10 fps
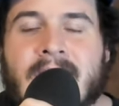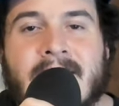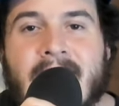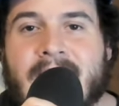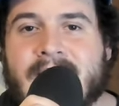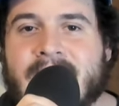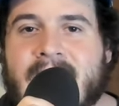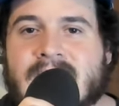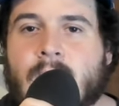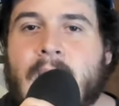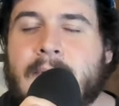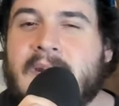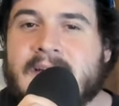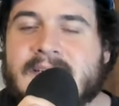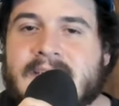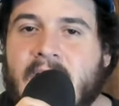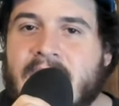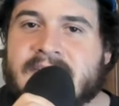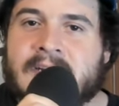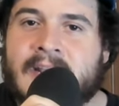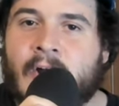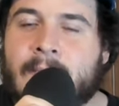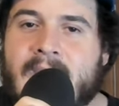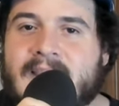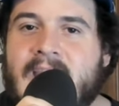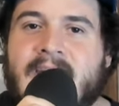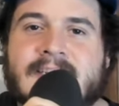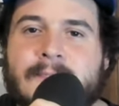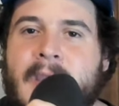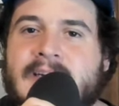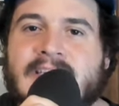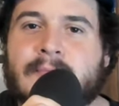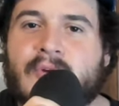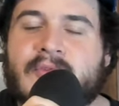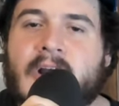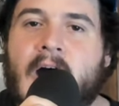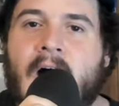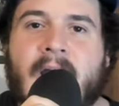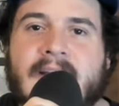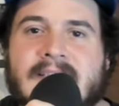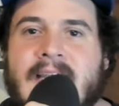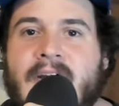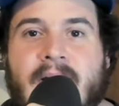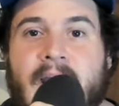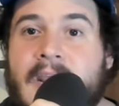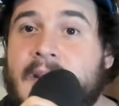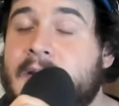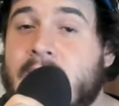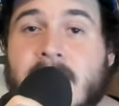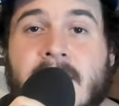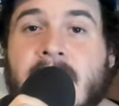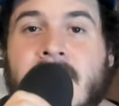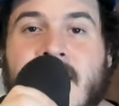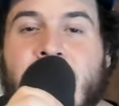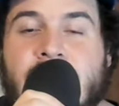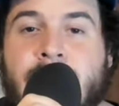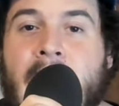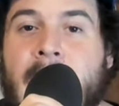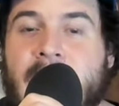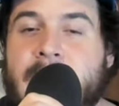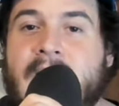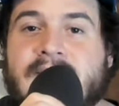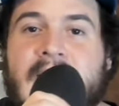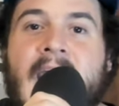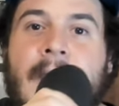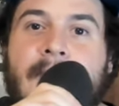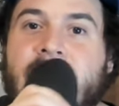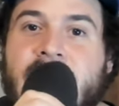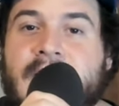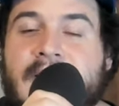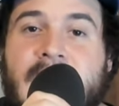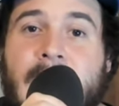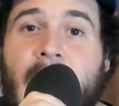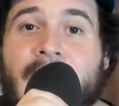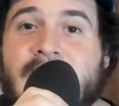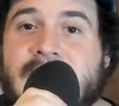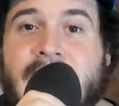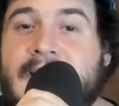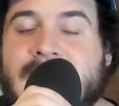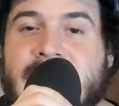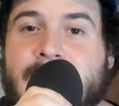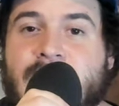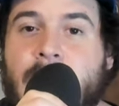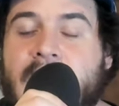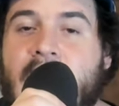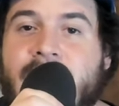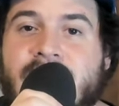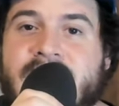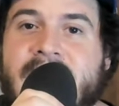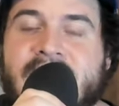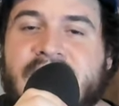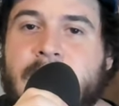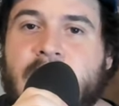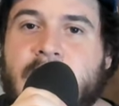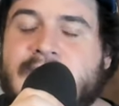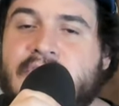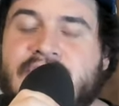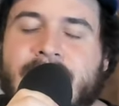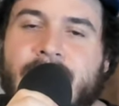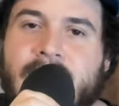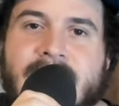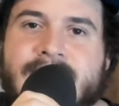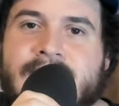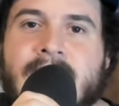And that's why we didn't see Austin Hill make that expected move to Colleague. It sounded like it was probably about to happen, and he obviously had some sort of conversation with Richard Childress,